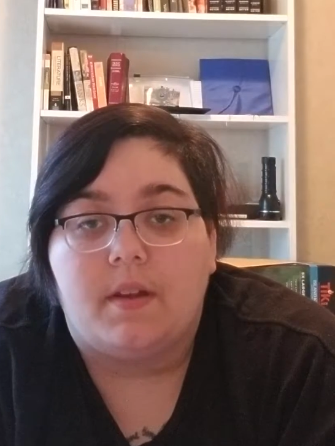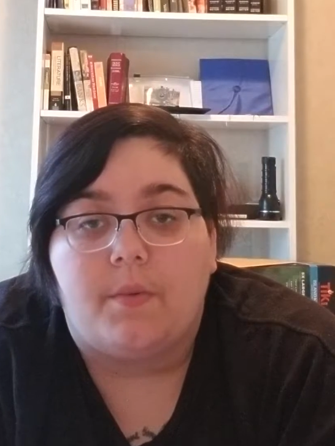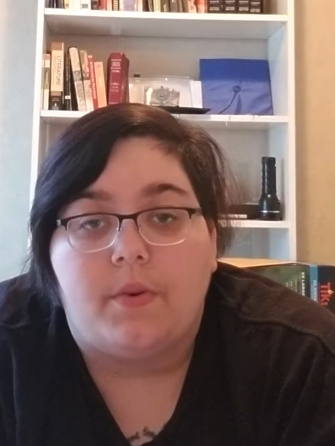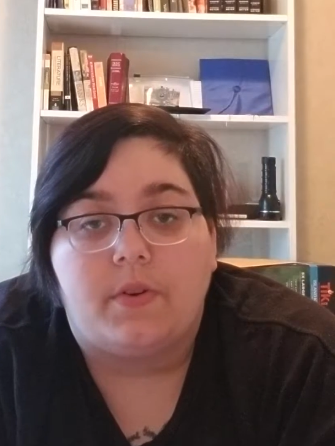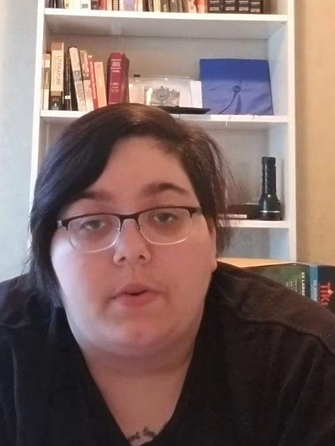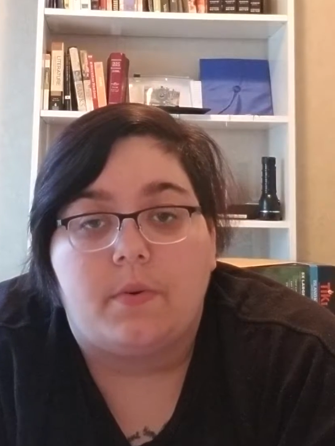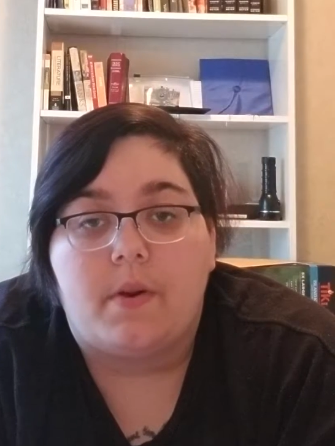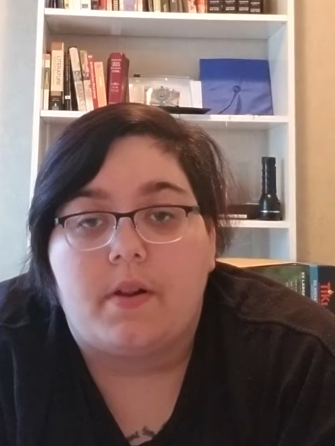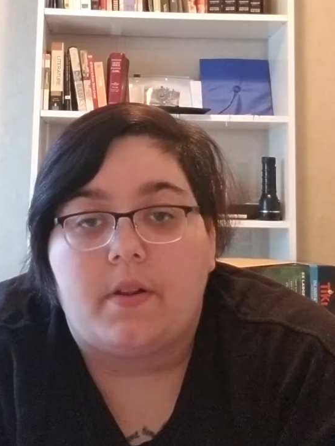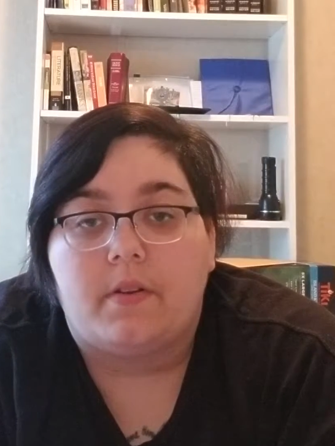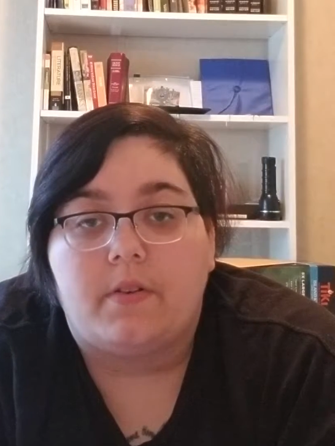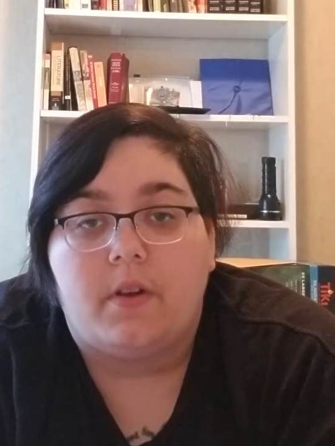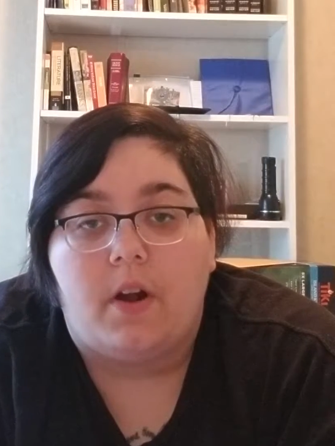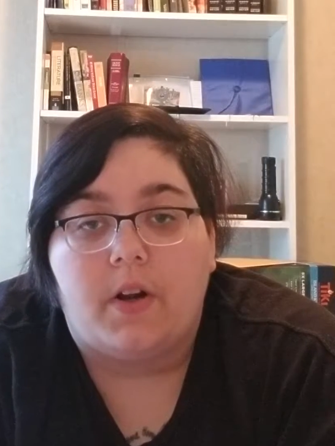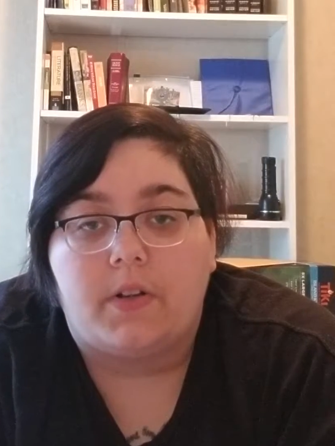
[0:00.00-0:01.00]
I went to a regular
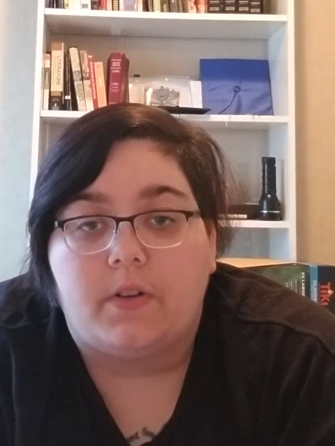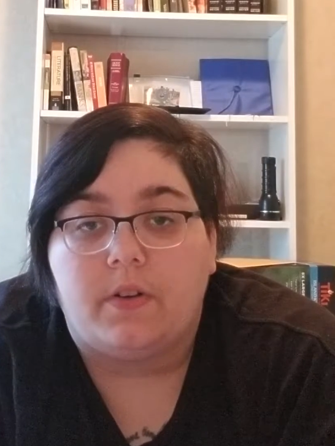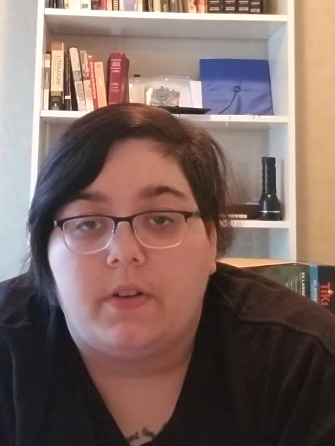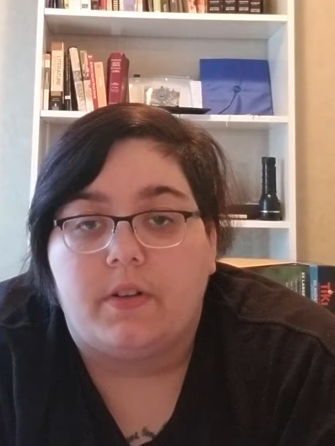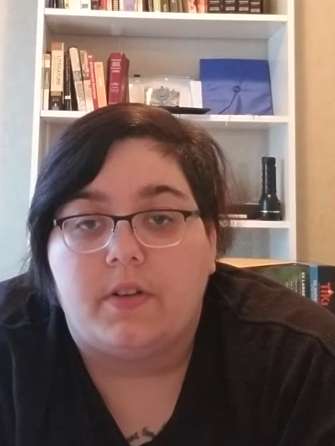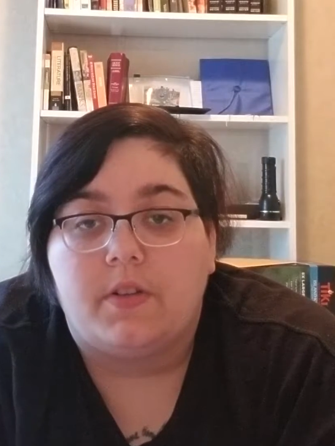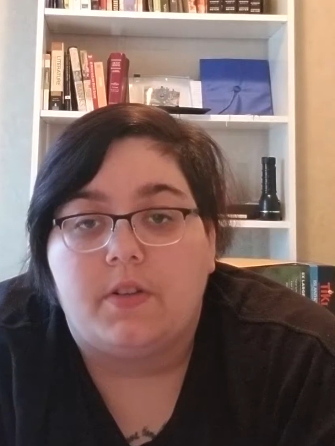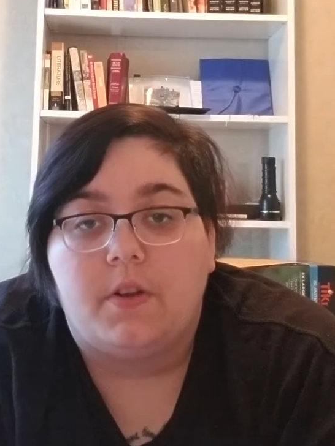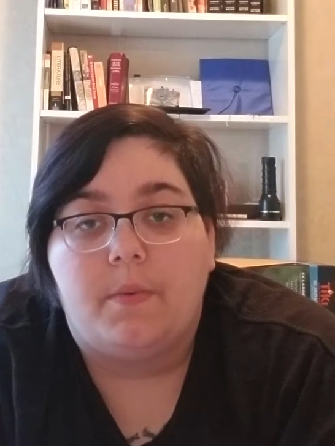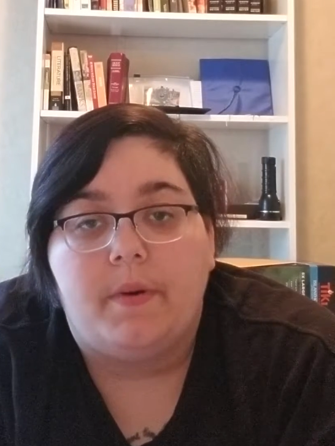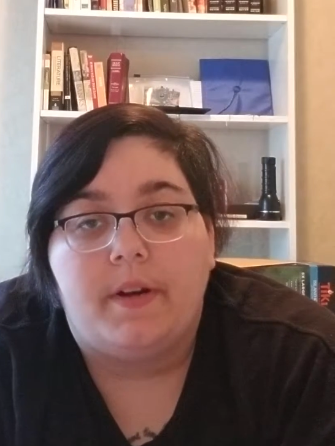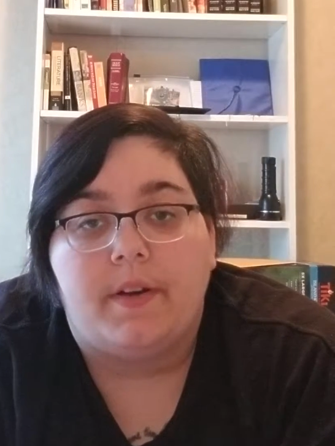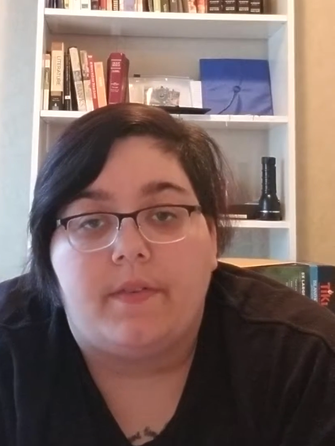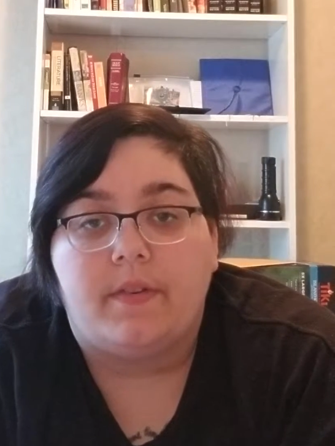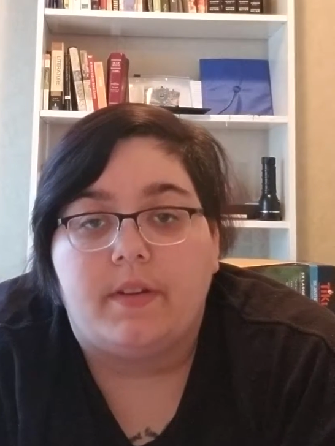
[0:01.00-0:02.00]
doctor, did so
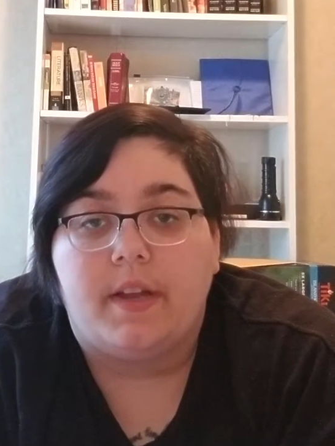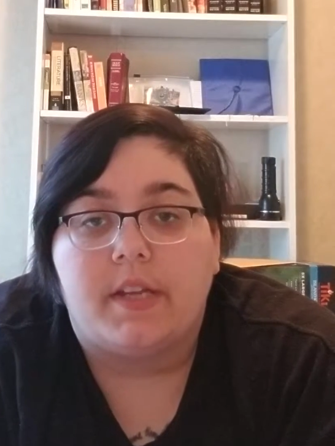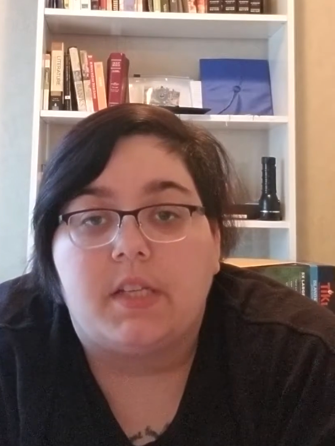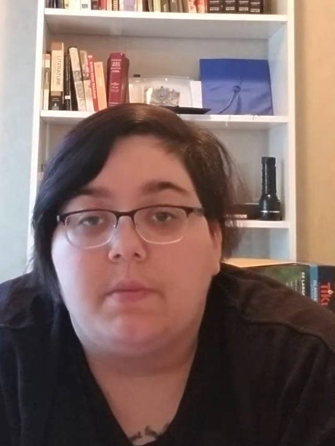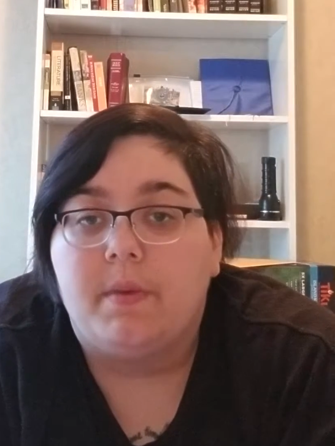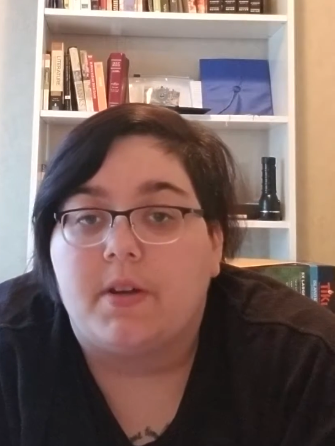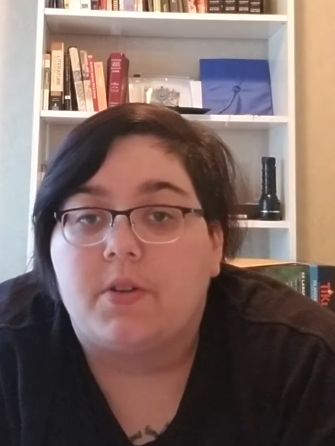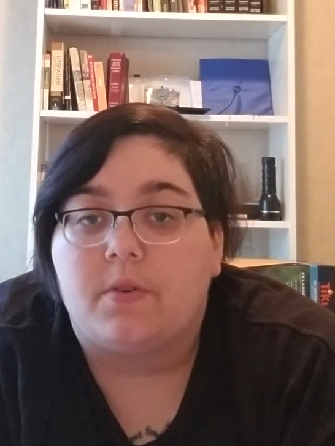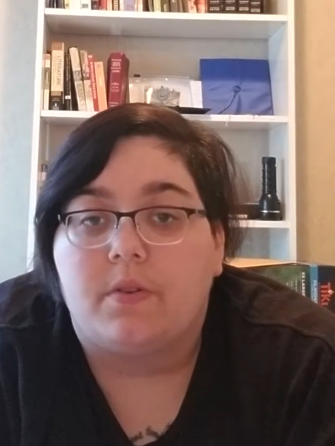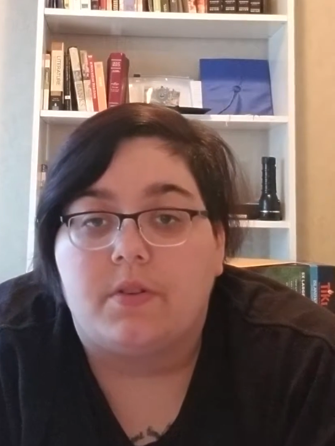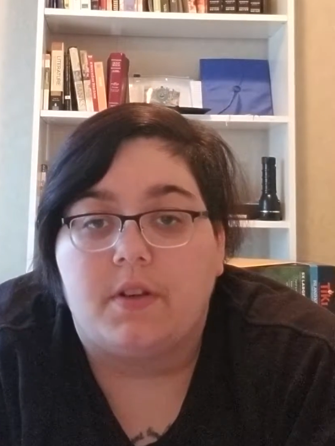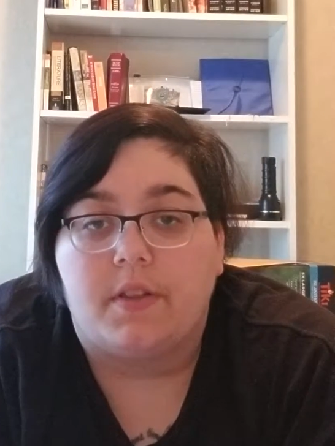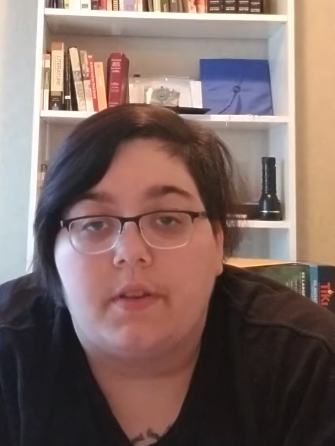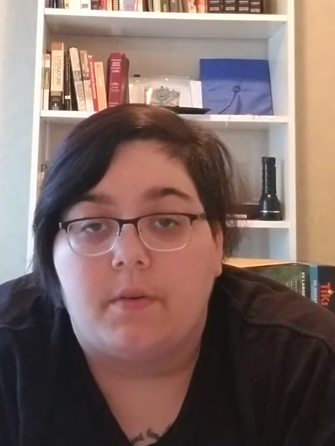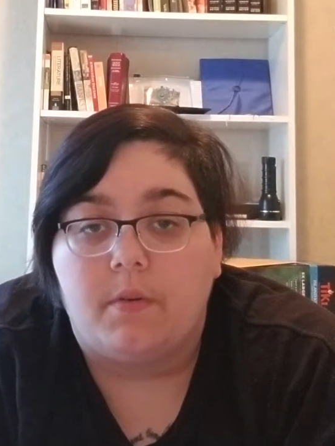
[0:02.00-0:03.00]
many different tests to make sure there's
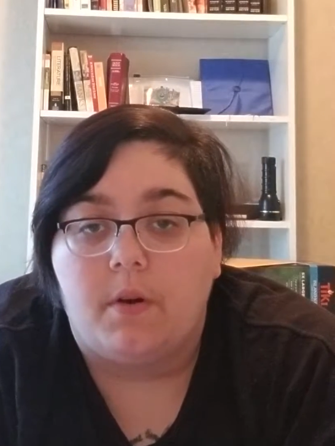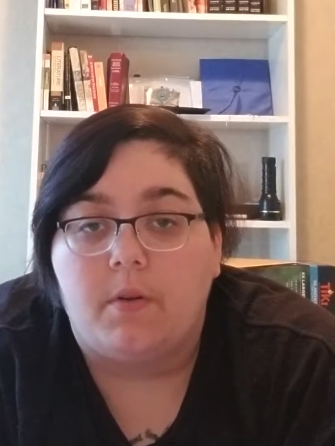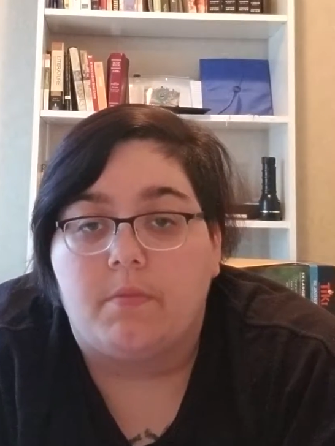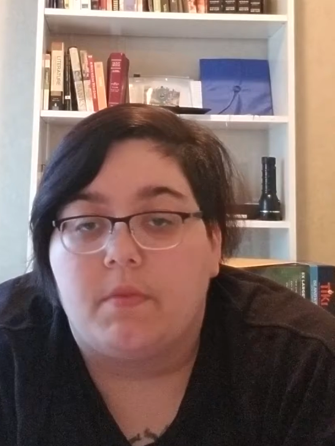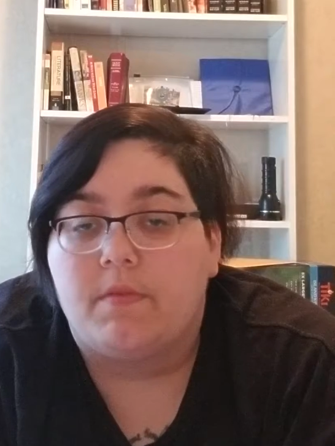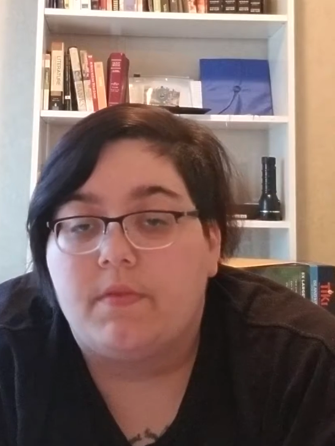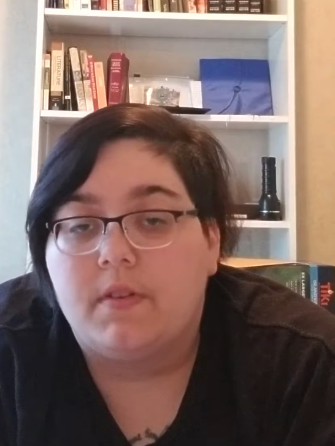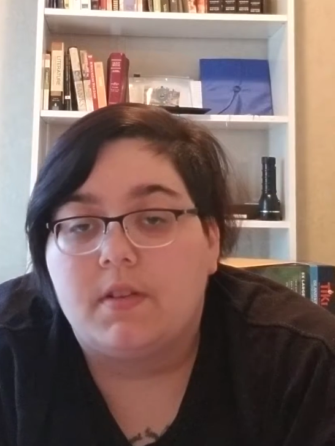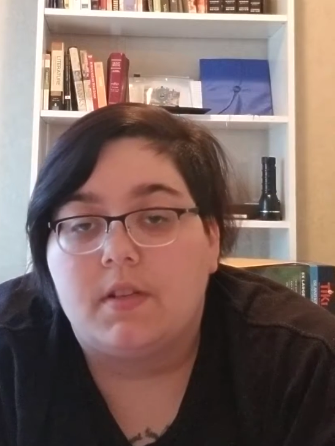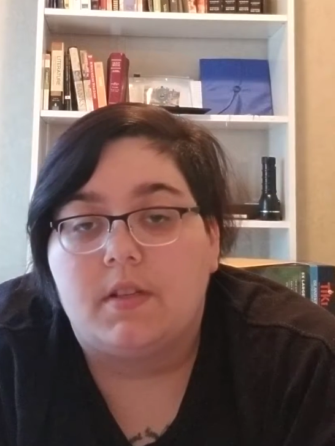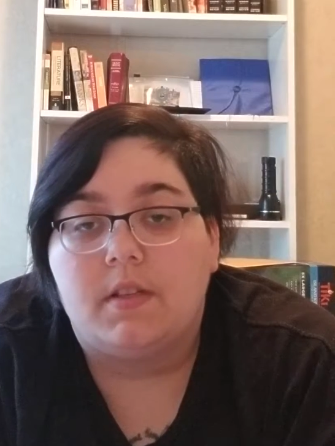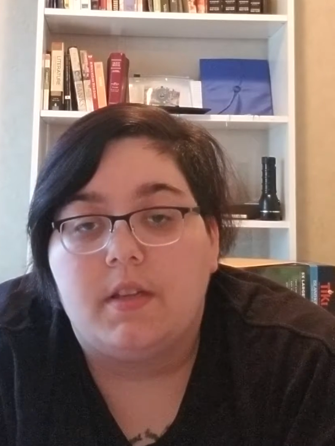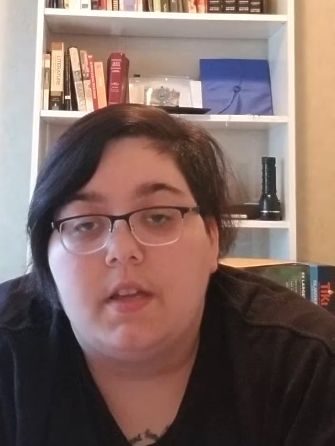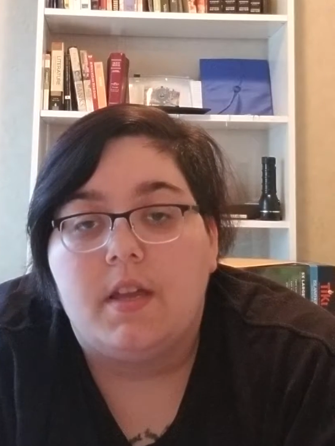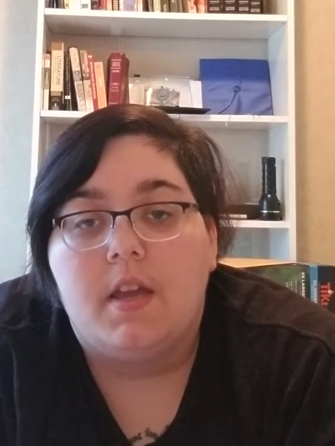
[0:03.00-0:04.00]
nothing wrong with me
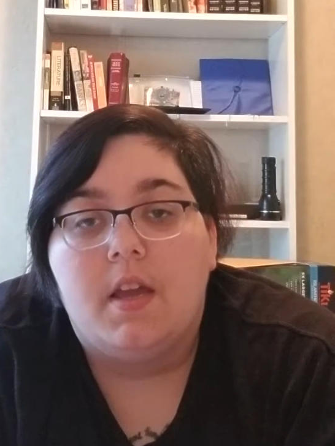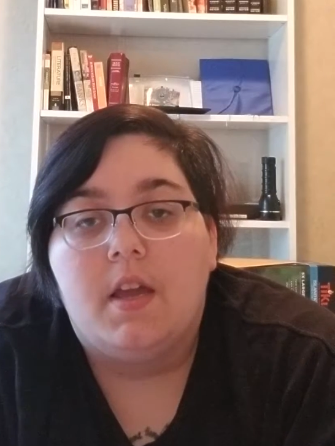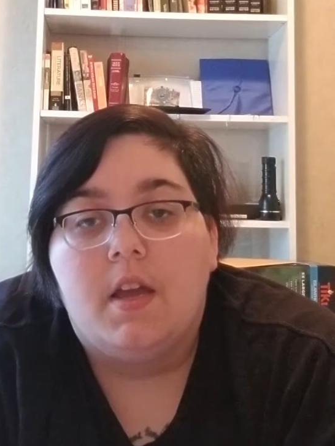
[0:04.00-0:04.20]
physically.